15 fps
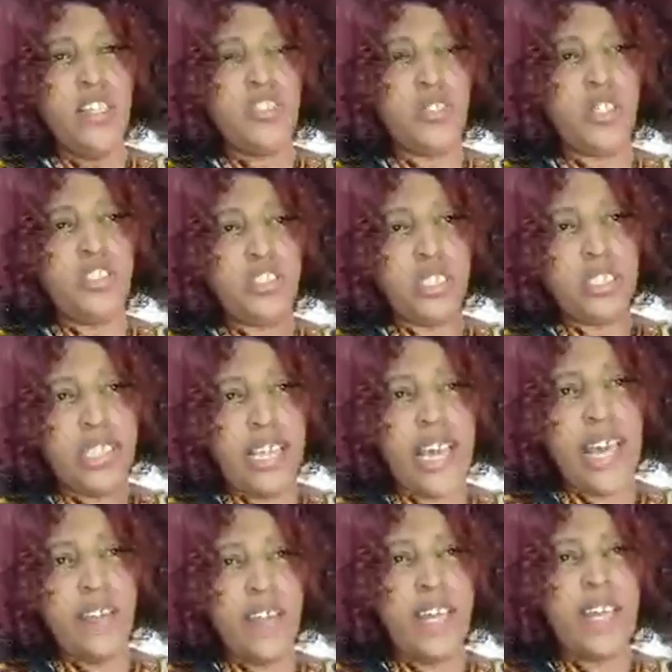So she
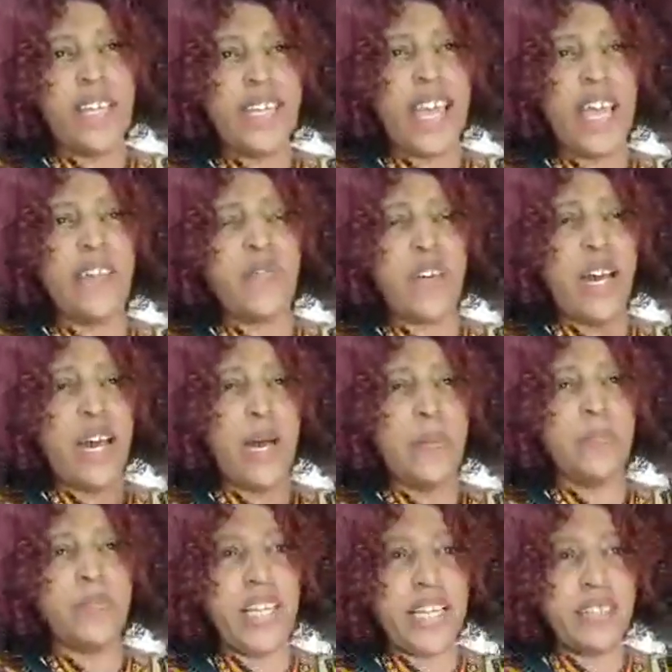gave, they went
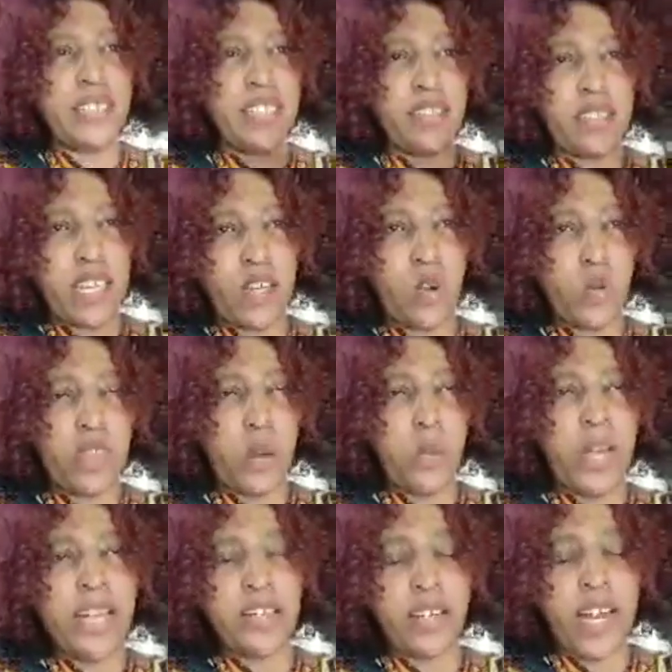
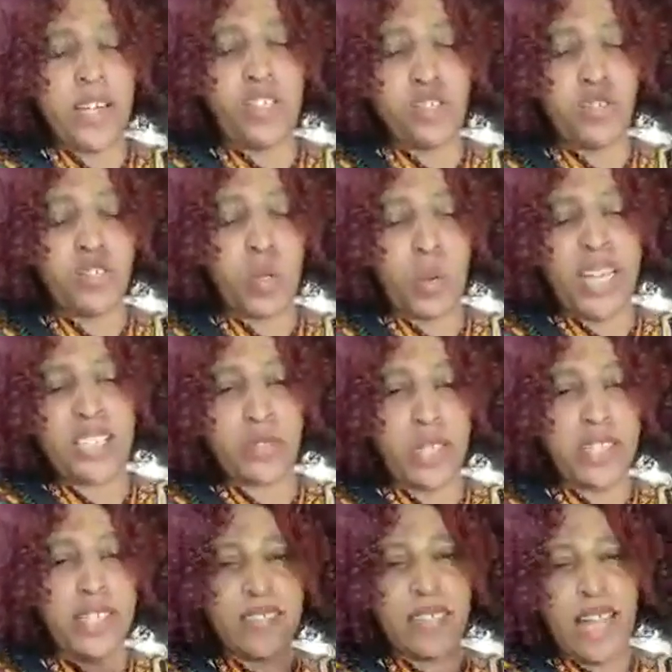round to Soweto
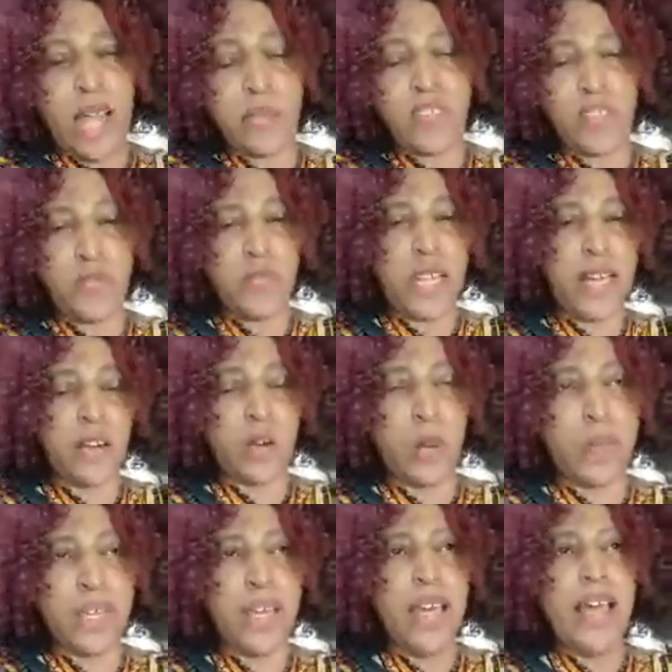in the slums of
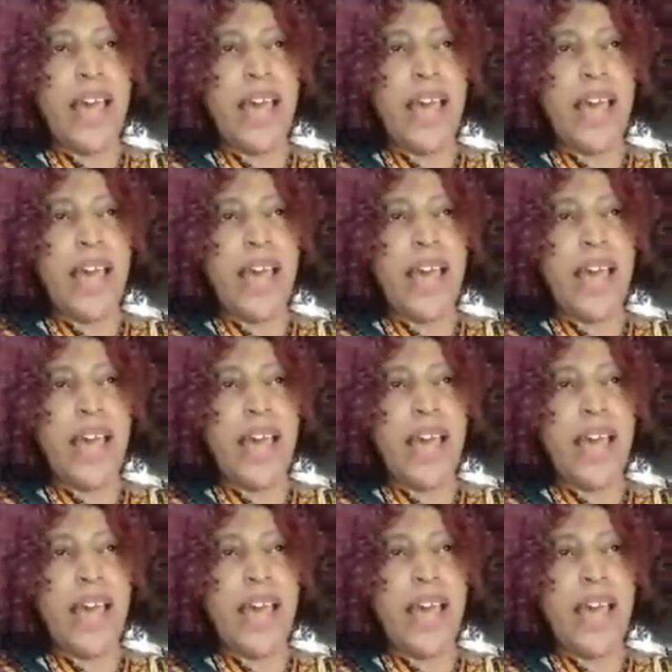Nairobi